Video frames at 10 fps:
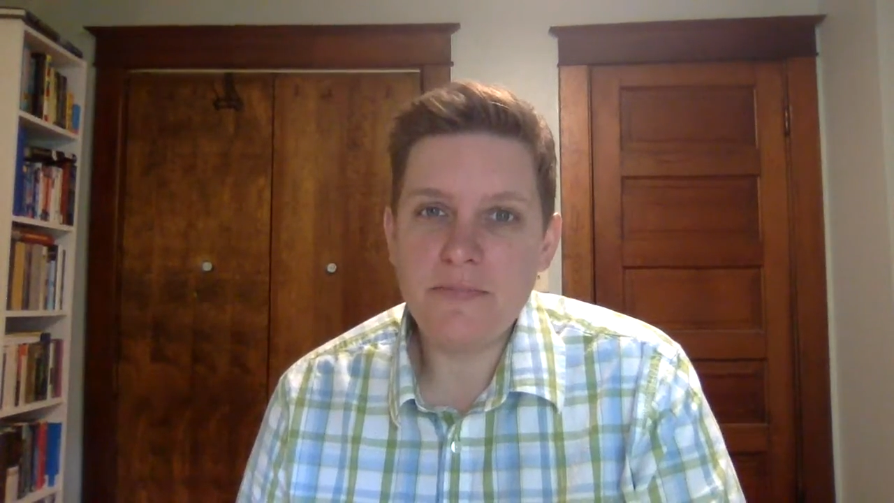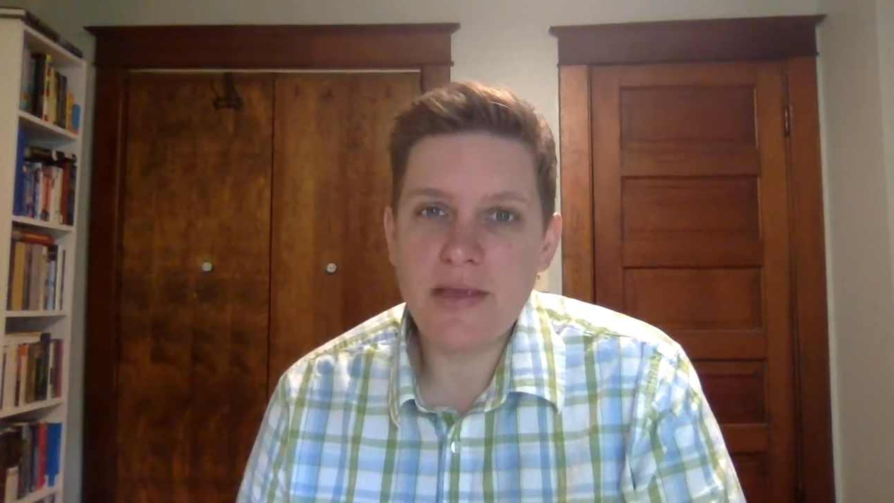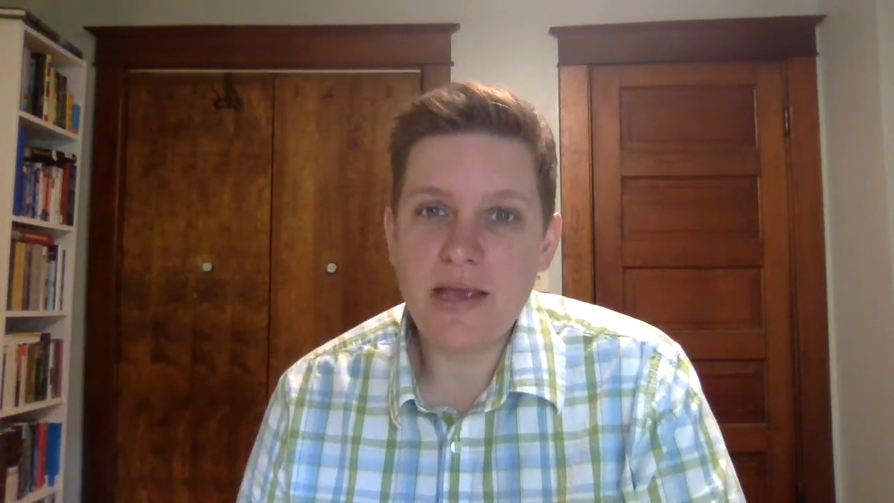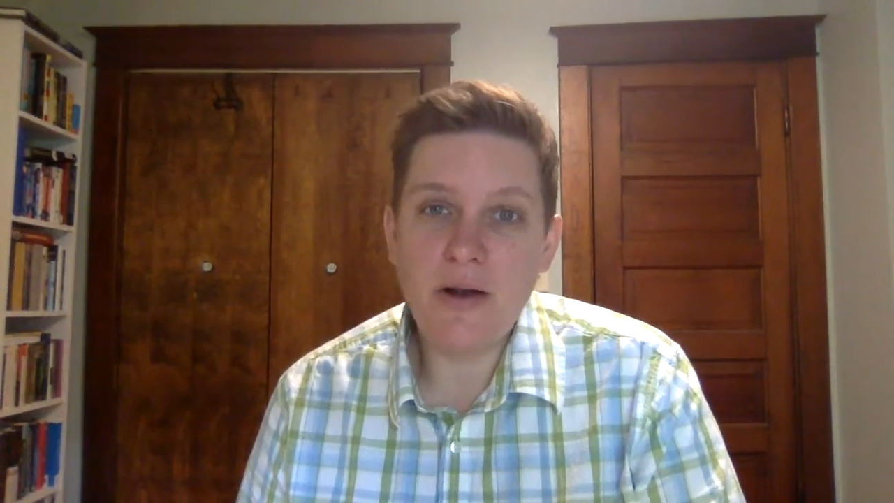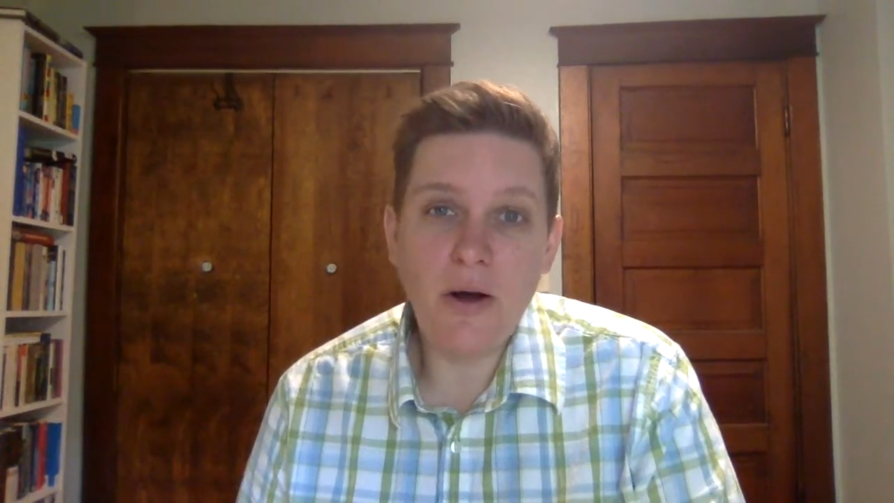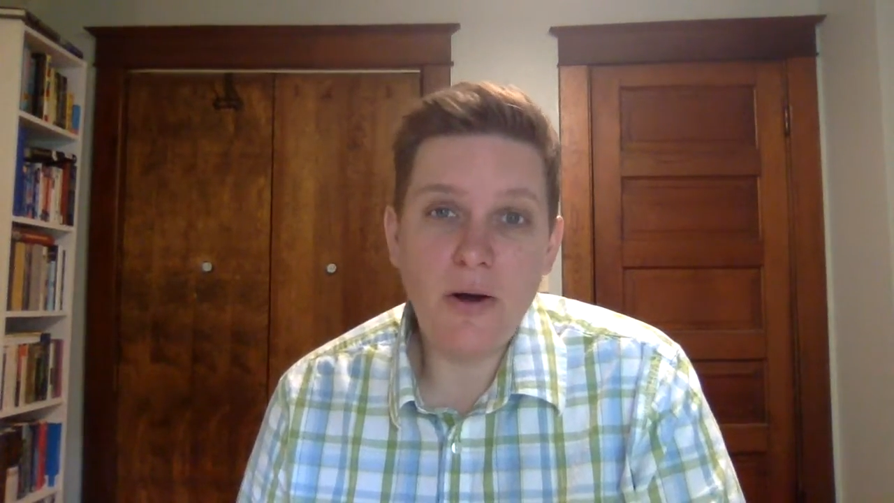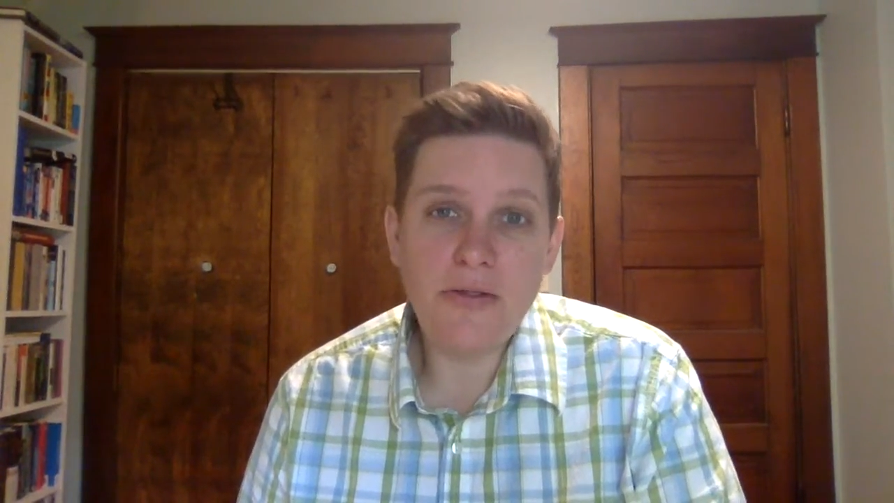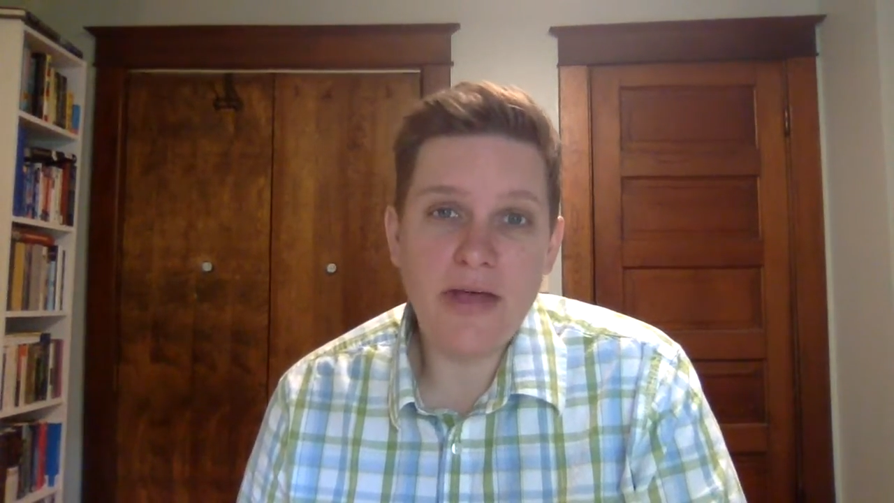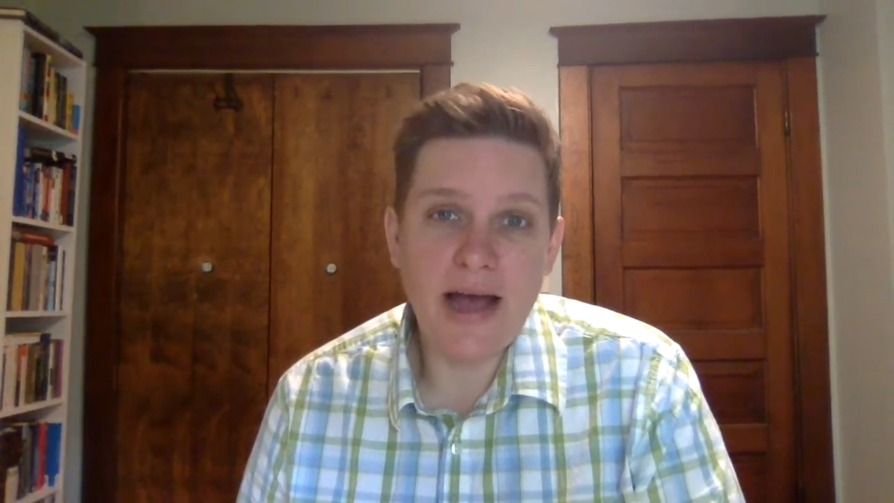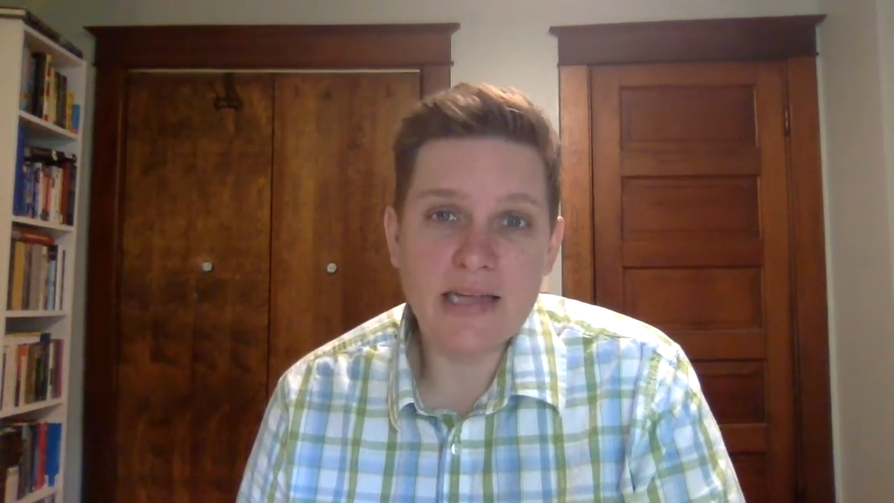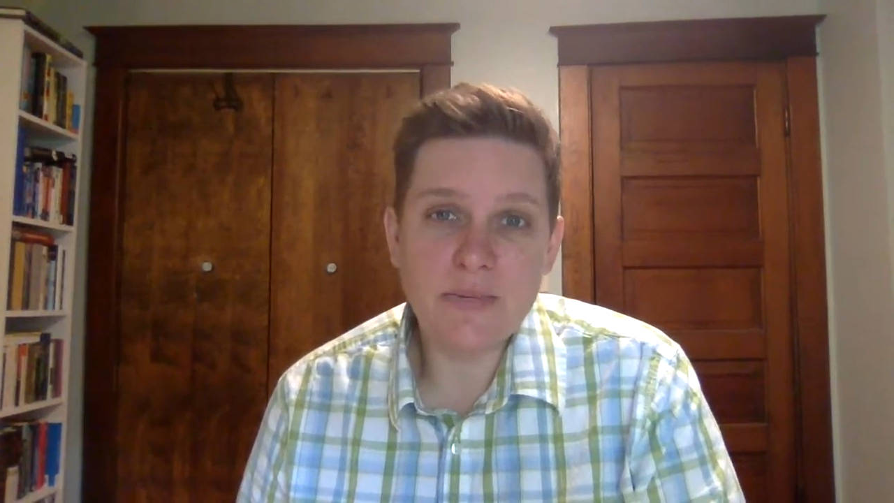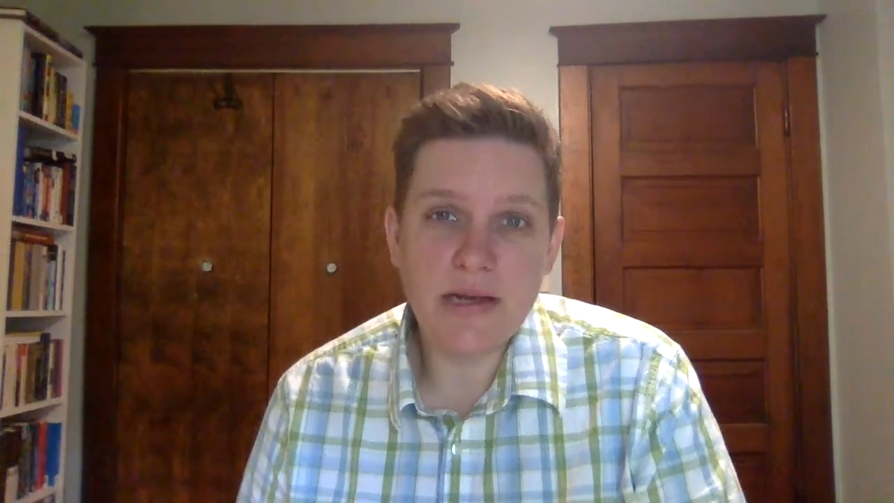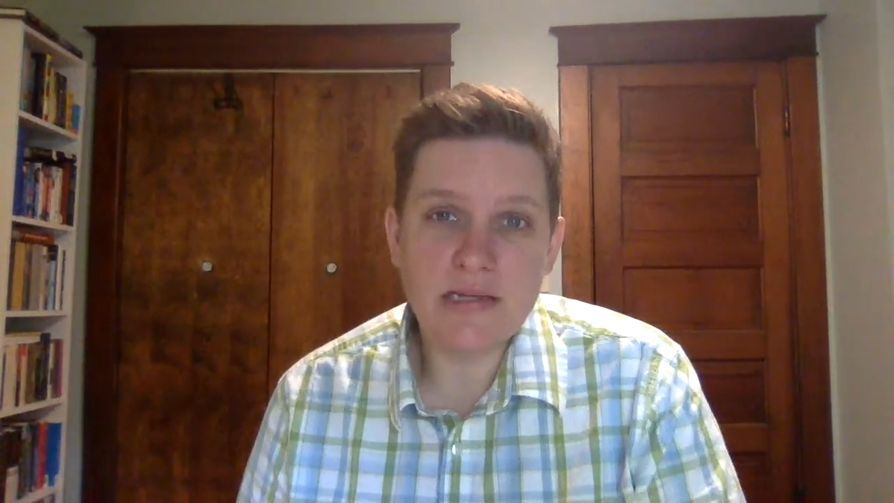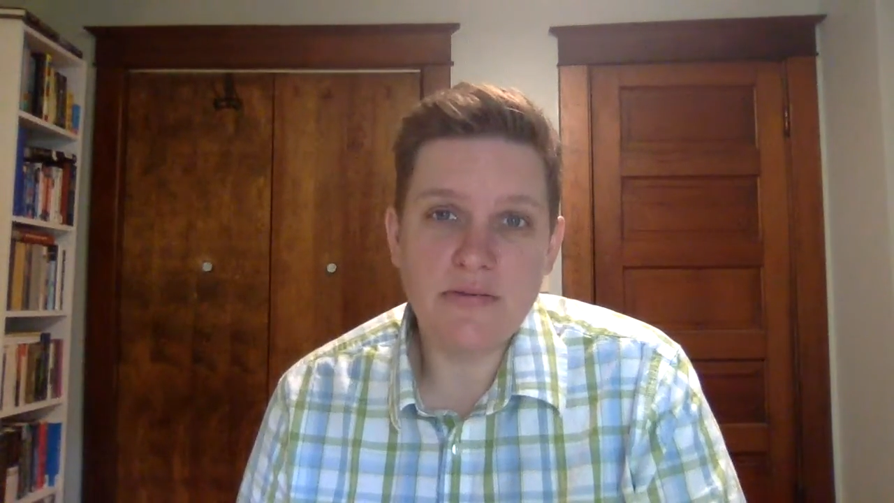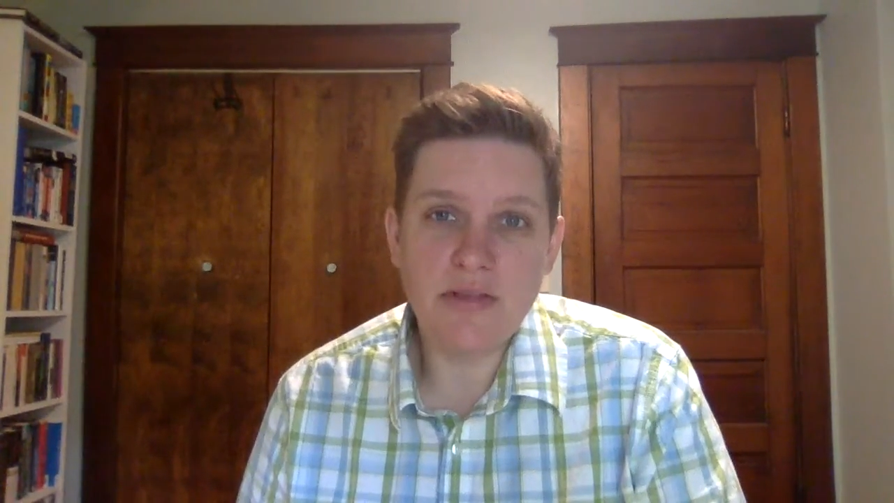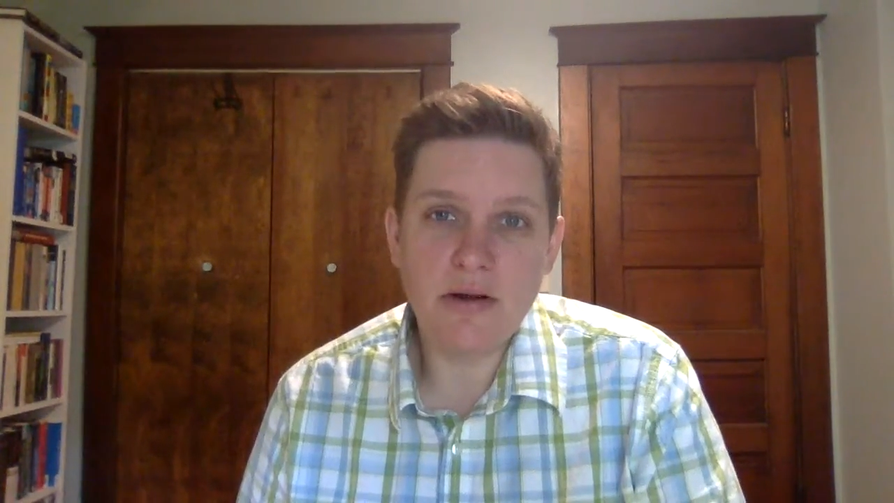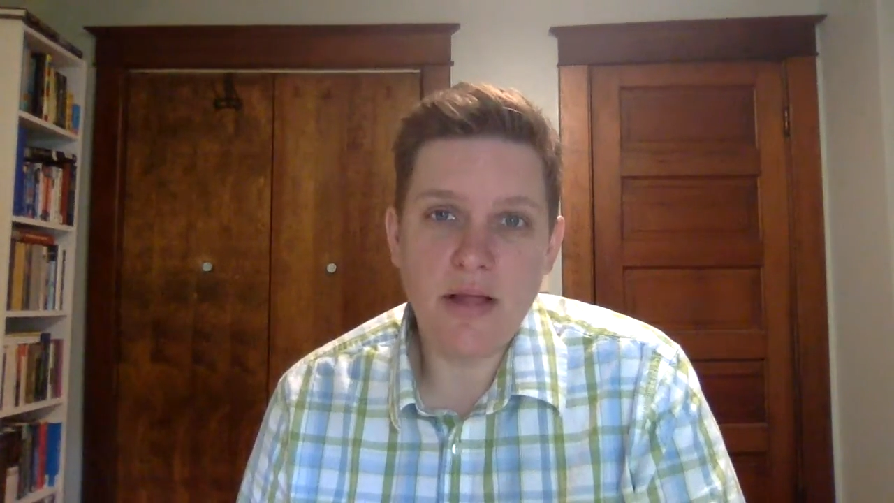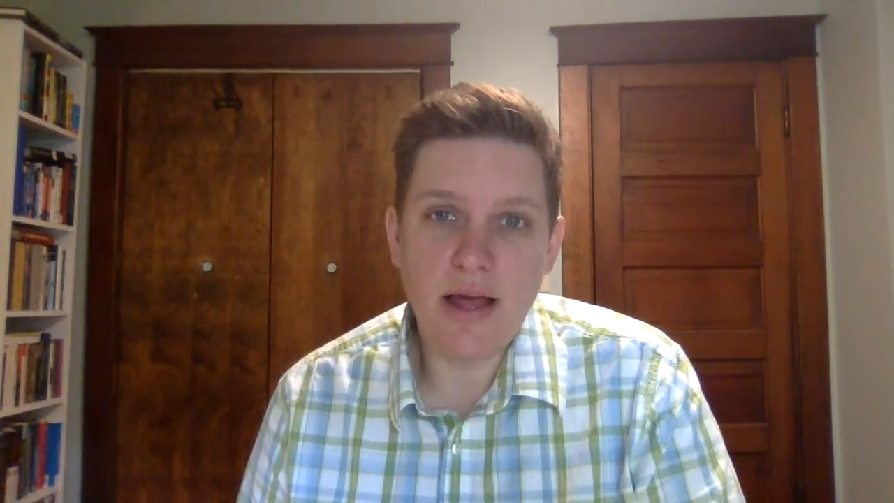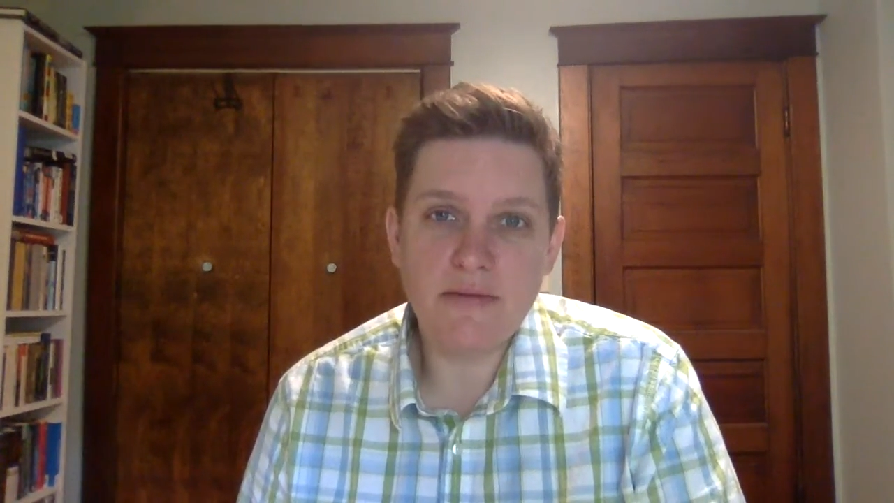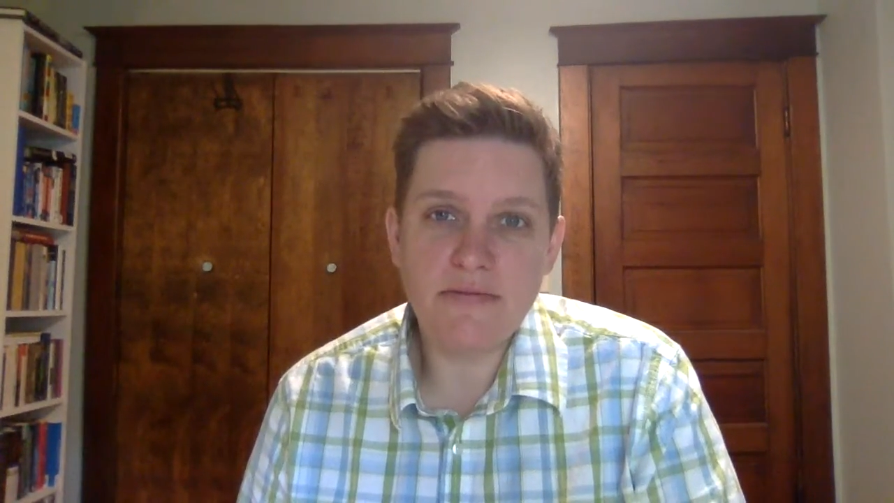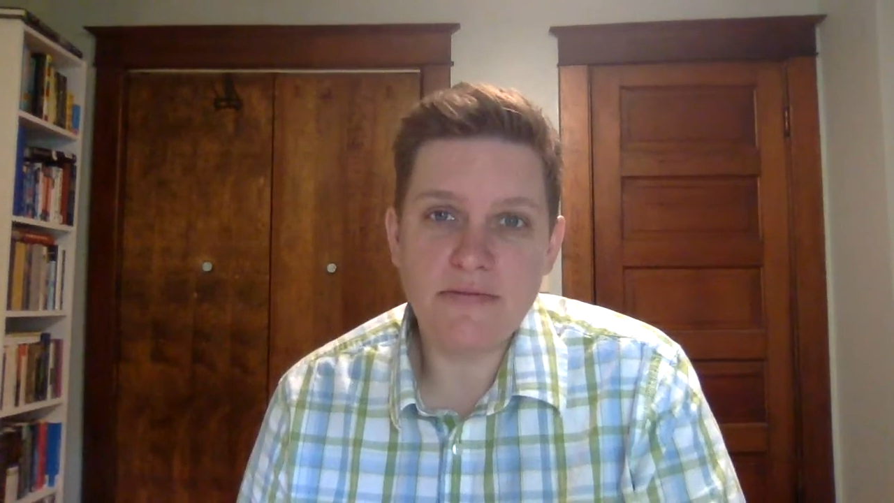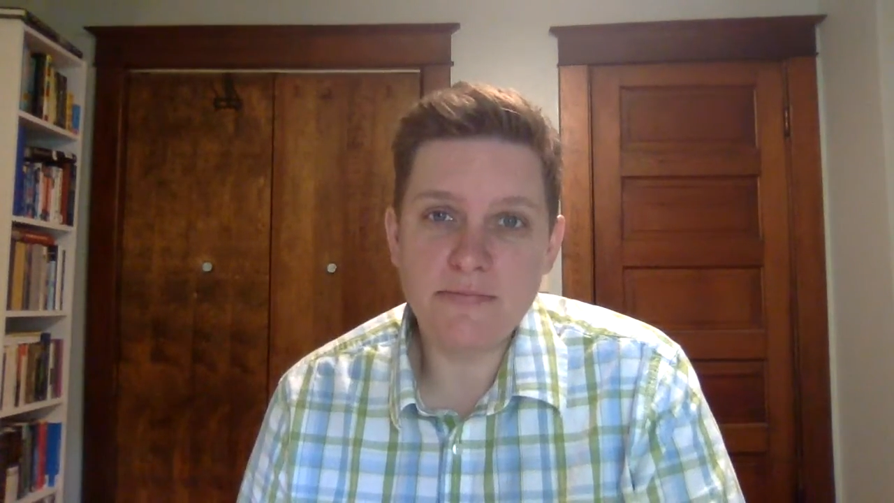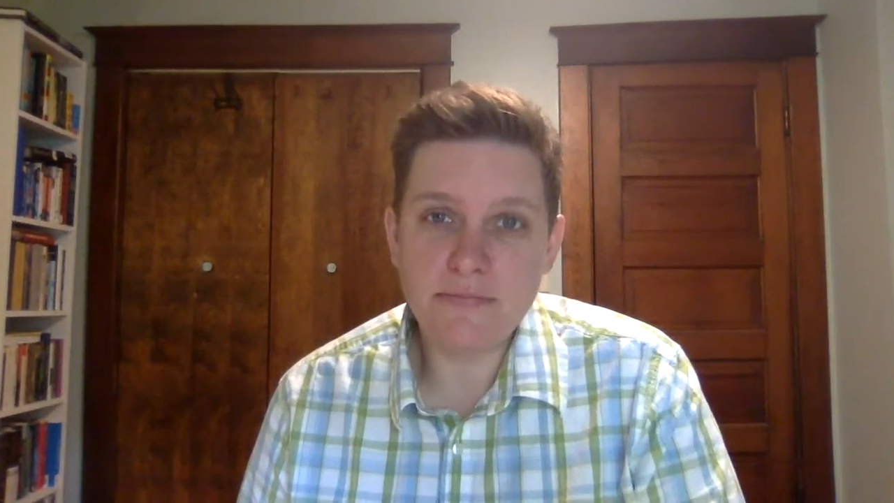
in all of the aspects of their life.